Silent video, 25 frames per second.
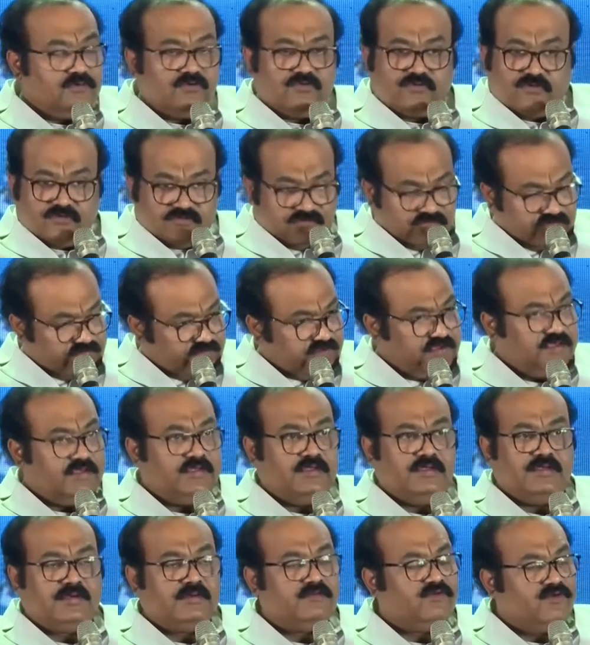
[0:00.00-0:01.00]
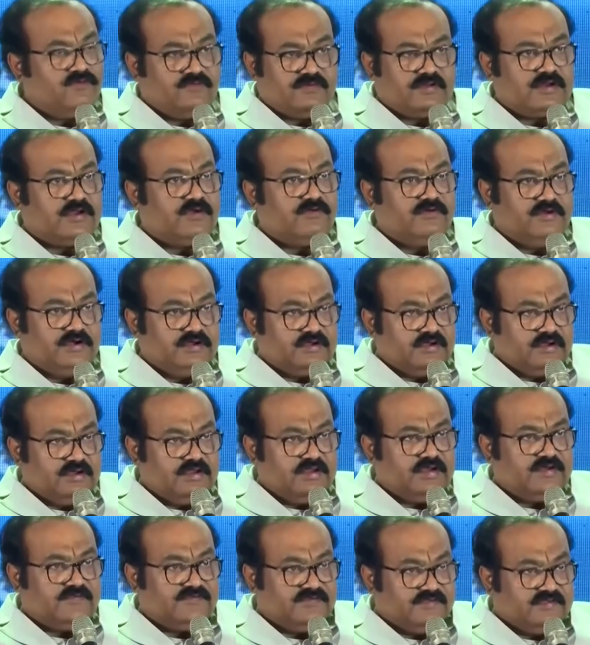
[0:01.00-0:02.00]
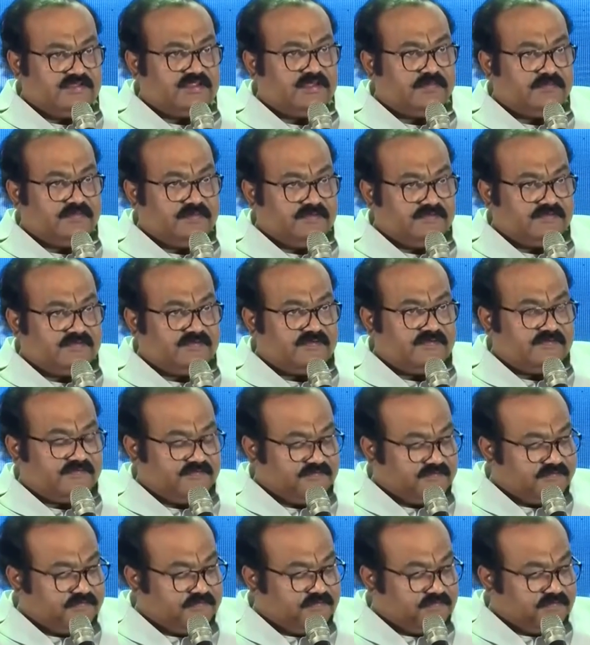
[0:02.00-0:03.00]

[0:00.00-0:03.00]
to see and move around Italy and see the places.